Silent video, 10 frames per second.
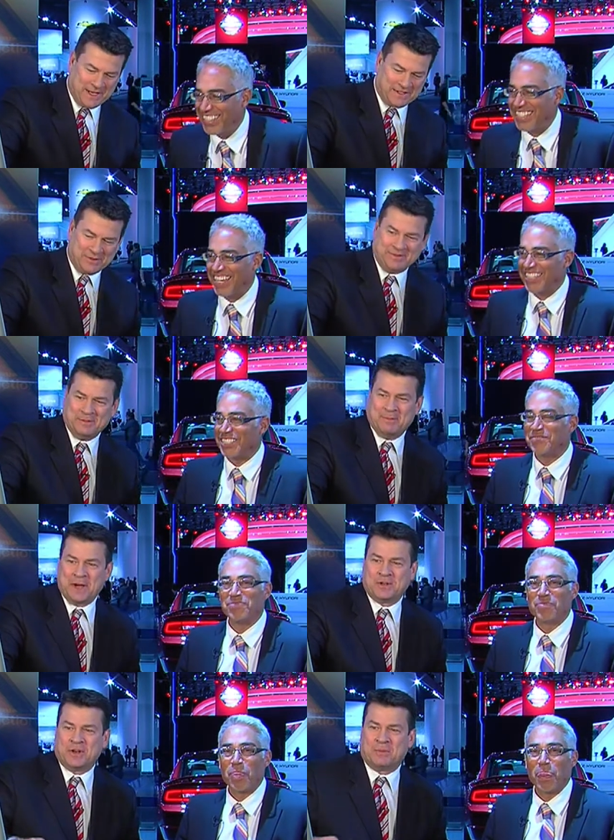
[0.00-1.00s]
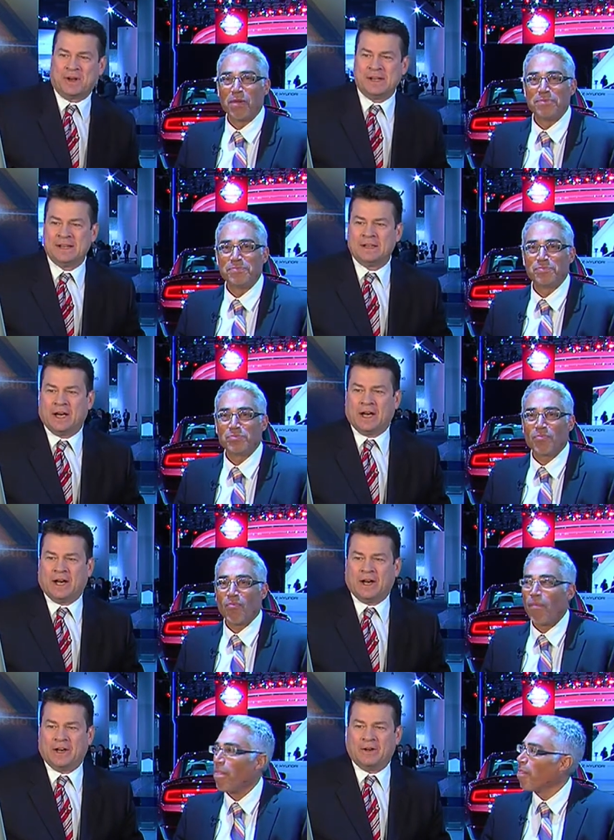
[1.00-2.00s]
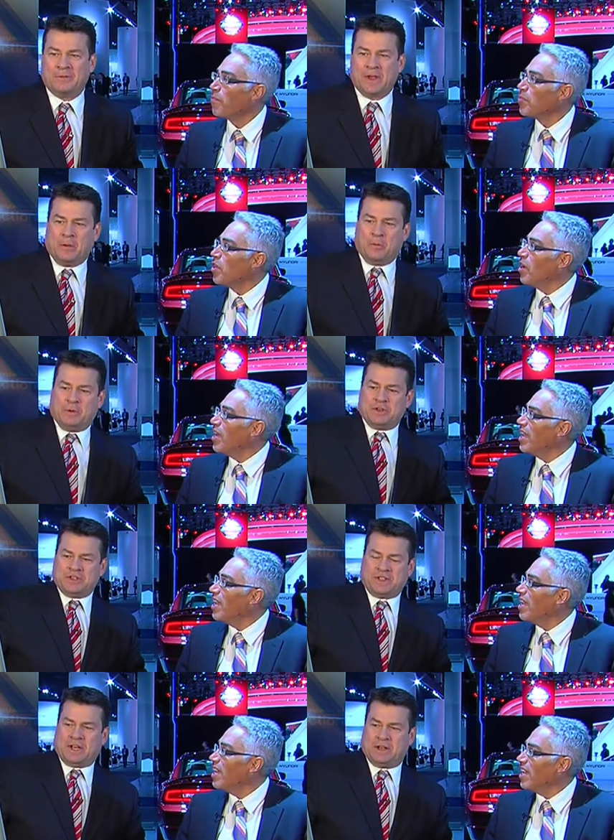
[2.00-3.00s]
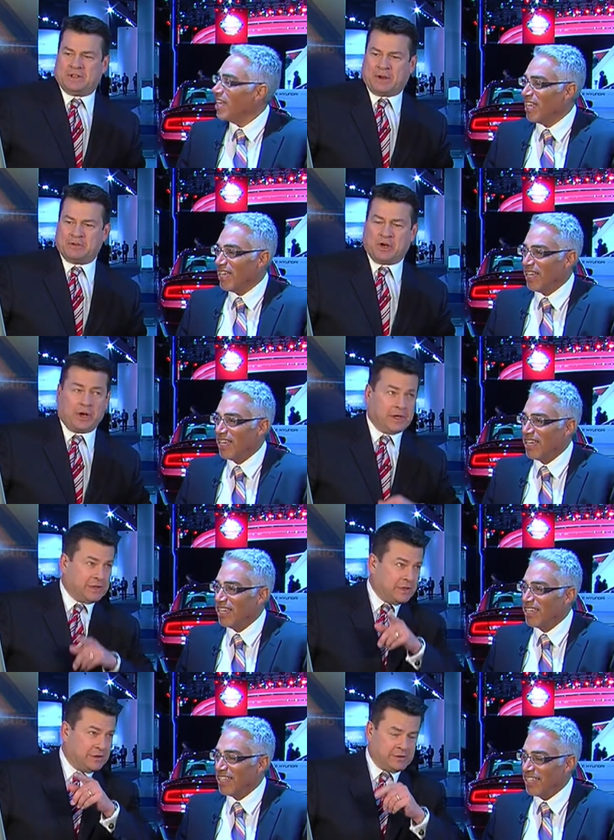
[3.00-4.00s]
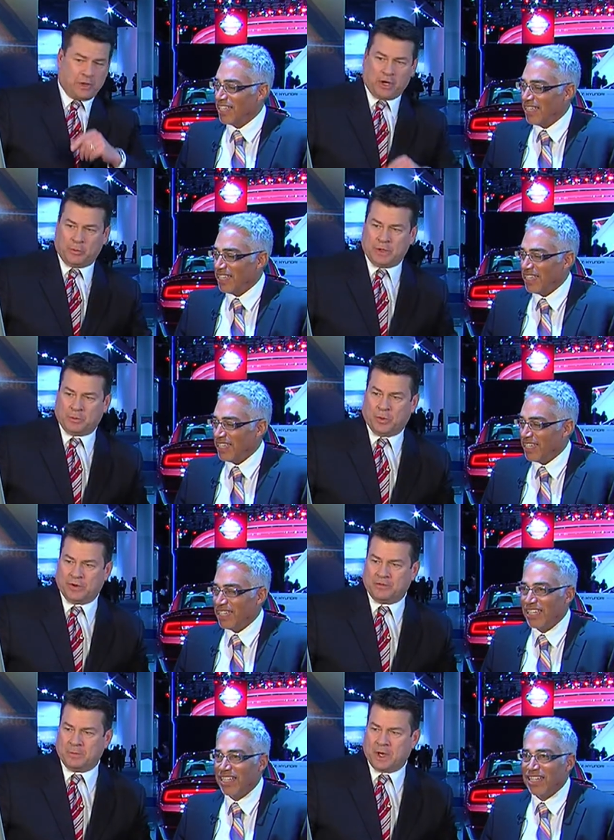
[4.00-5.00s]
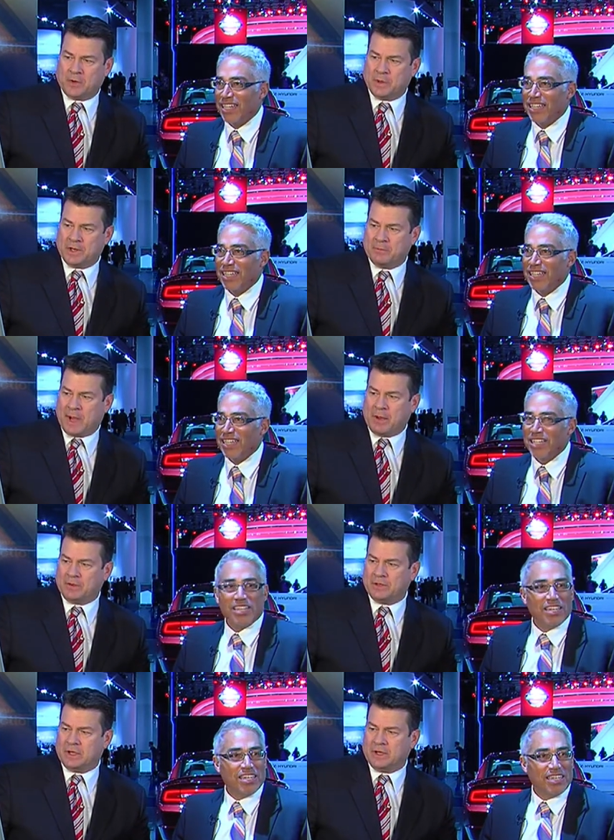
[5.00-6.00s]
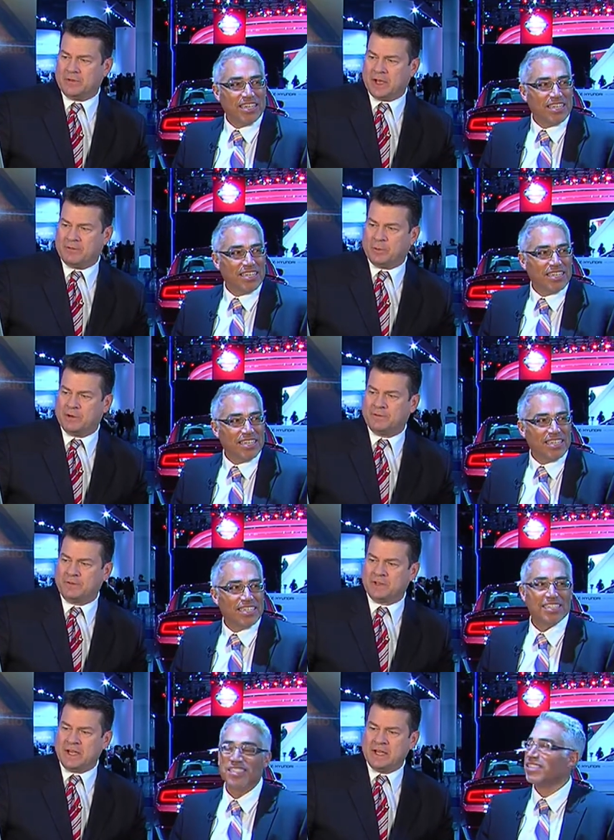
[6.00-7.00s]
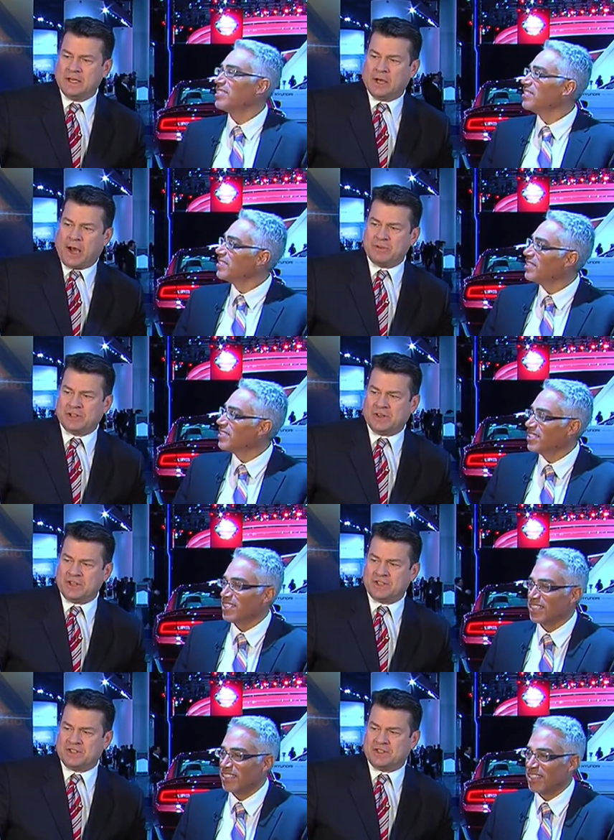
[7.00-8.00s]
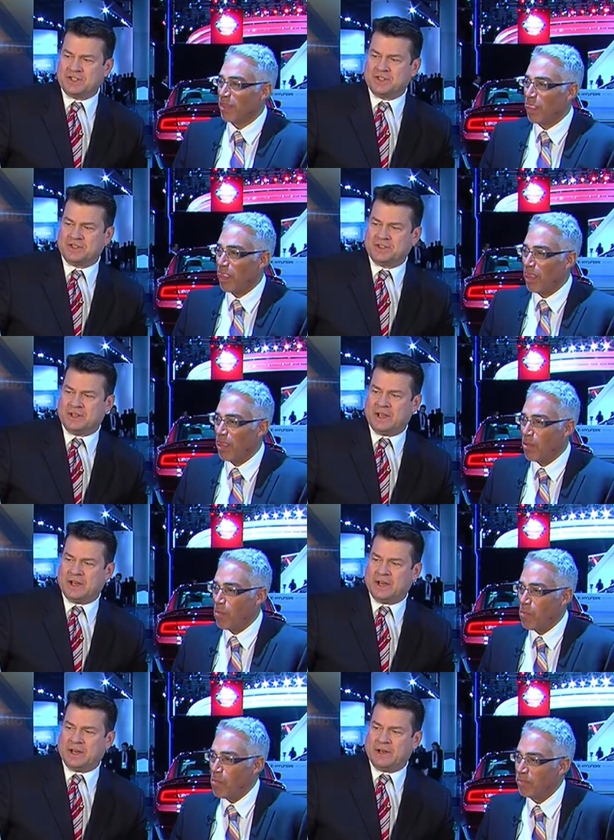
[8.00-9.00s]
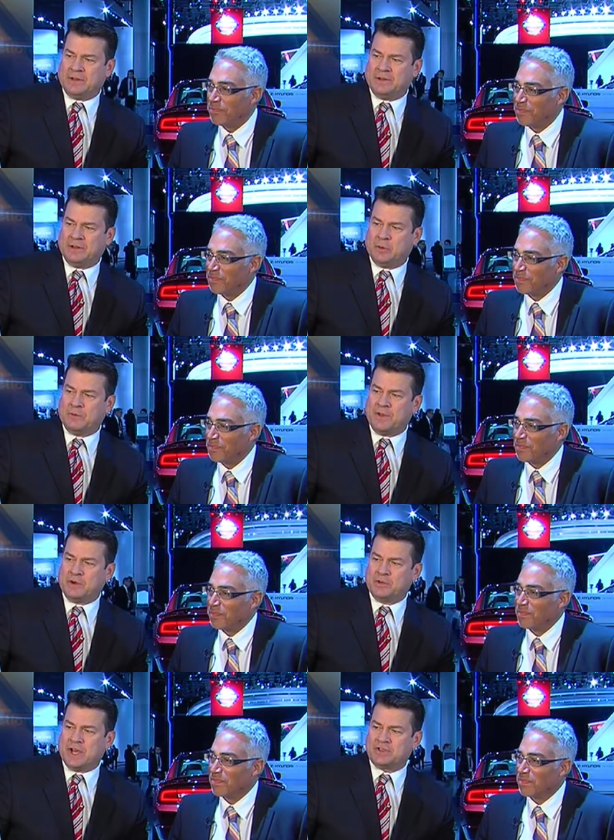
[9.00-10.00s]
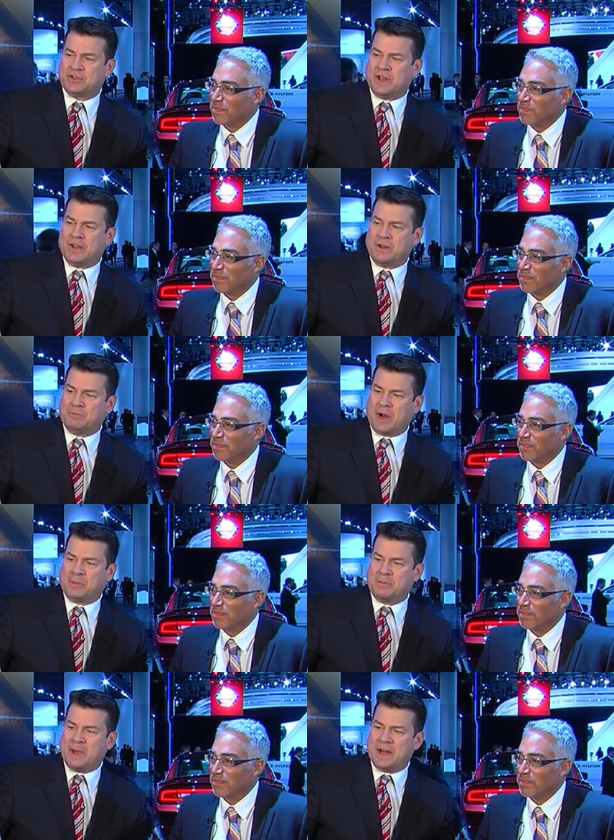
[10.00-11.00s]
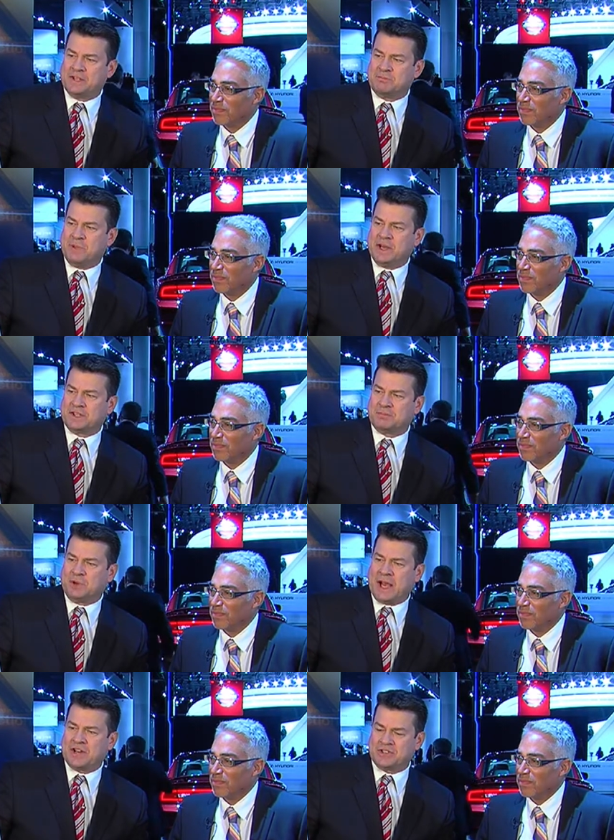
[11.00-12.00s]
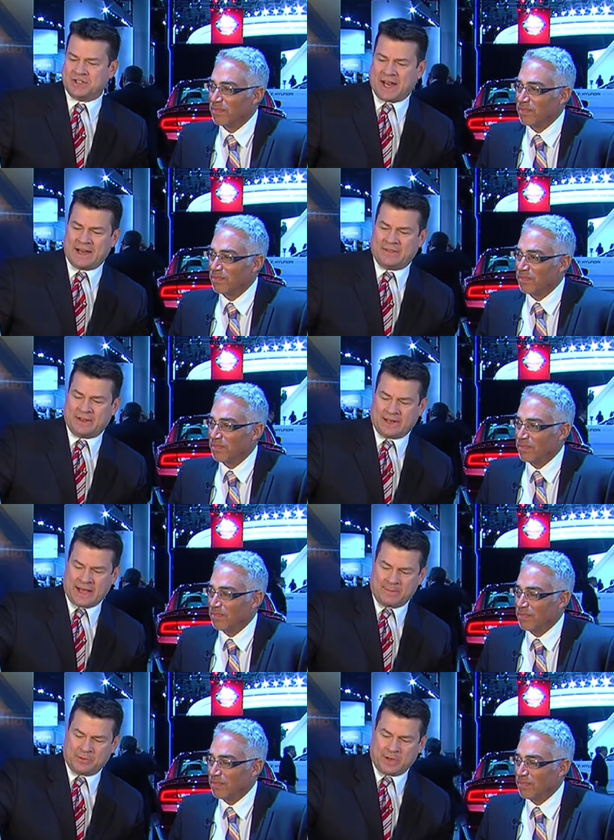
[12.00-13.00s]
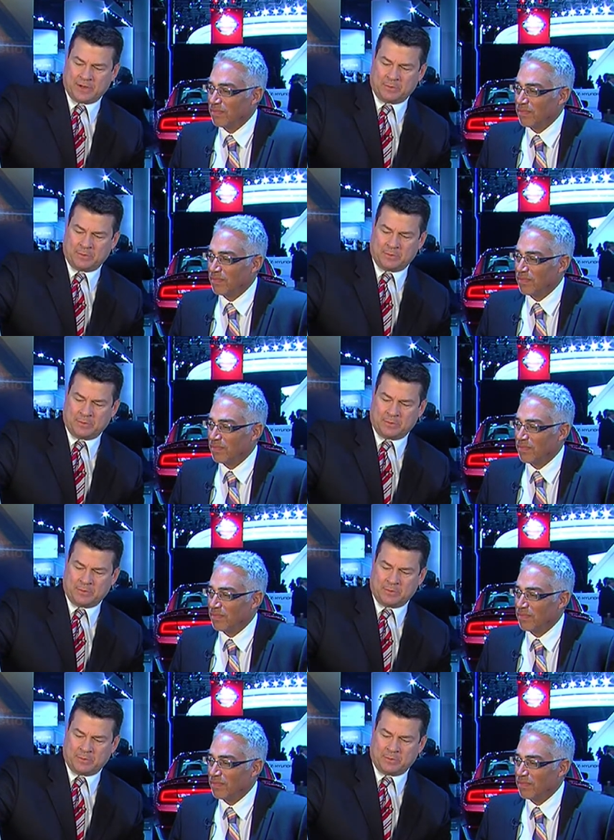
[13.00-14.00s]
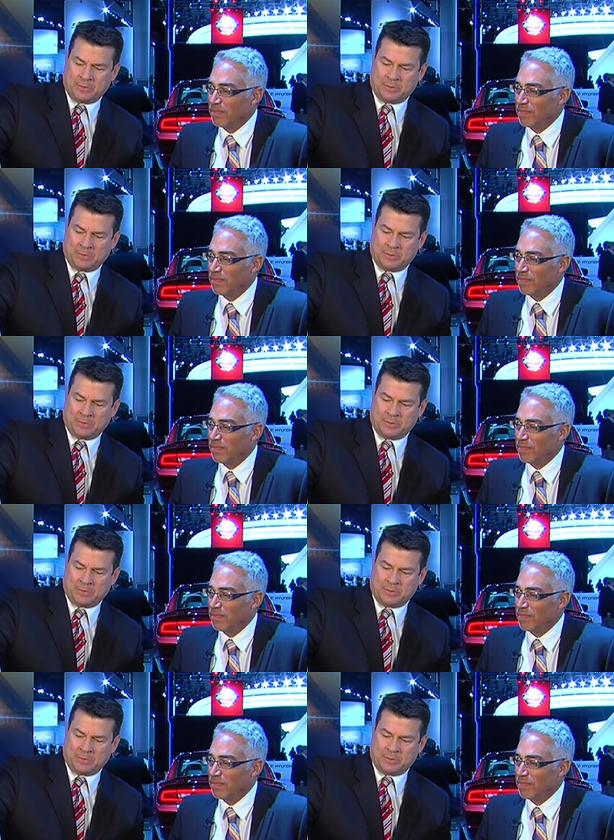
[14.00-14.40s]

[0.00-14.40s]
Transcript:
Speaker 1: get your mic turned up there. Uh, we were just, uh, I was talking to, to Auto Week, Rory from Auto Week, about uh, the F-150. Obviously, this is this is a, uh, a reveal yesterday that probably made as big a splash as anything that happened around here. I'm going to poke this up right here.